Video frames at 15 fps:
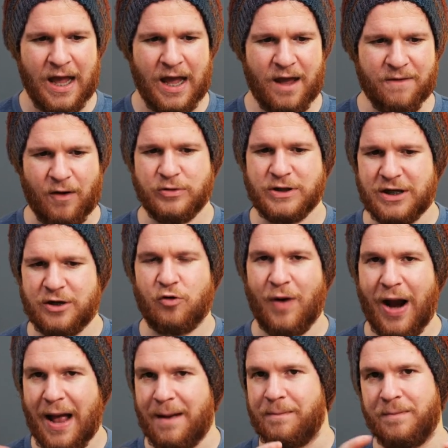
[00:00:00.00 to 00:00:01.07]
If I was going to
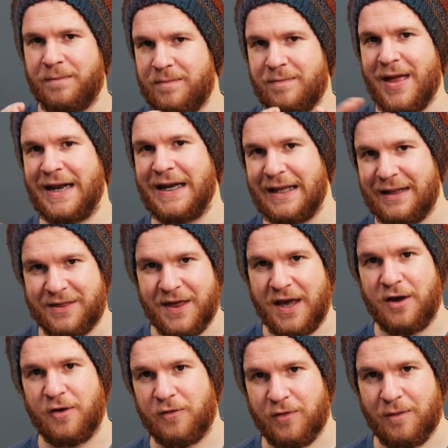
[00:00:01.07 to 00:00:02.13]
grab
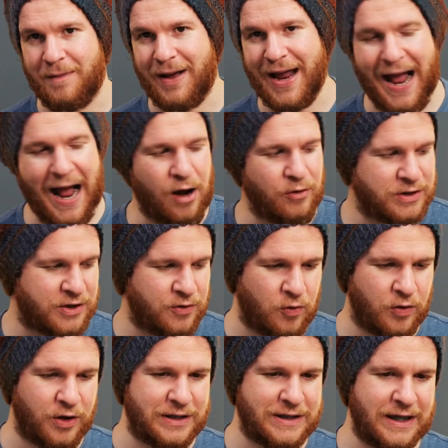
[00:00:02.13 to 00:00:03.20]
anything from my house in
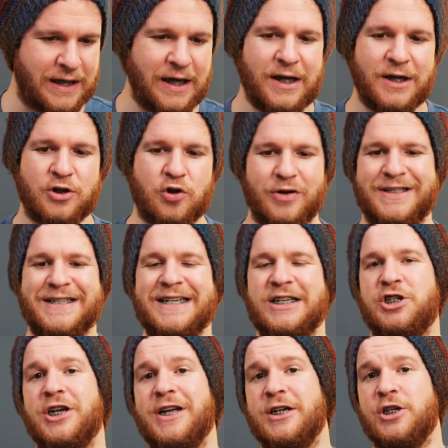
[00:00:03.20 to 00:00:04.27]
order to start
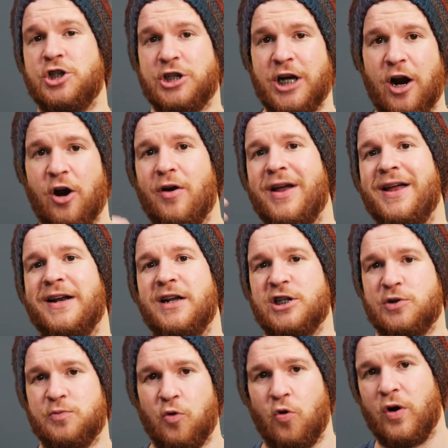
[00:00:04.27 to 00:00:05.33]
teaching and sharing and
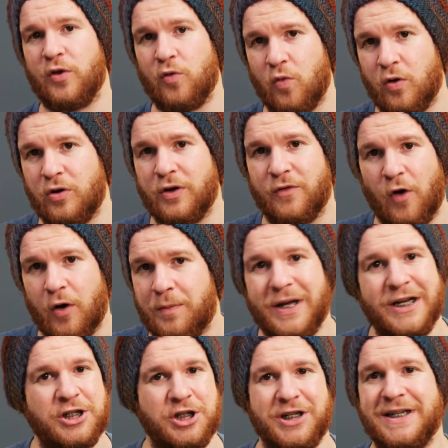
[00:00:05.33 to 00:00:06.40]
exploring the world of
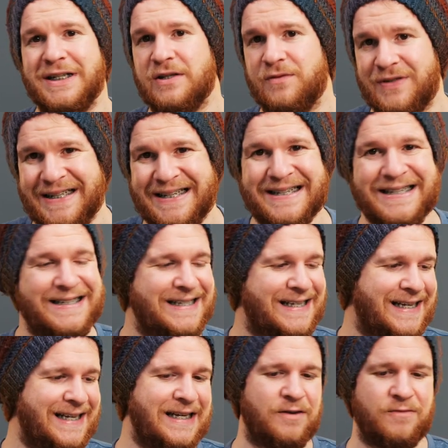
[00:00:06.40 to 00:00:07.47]
RPGs, of
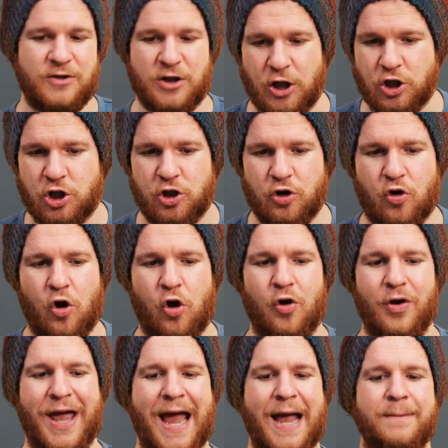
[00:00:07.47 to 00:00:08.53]
D&D, of dungeon crawl
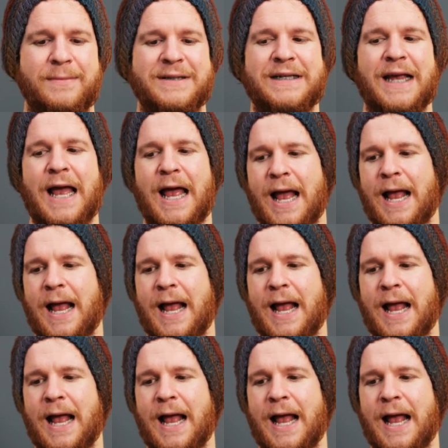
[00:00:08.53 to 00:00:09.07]
games,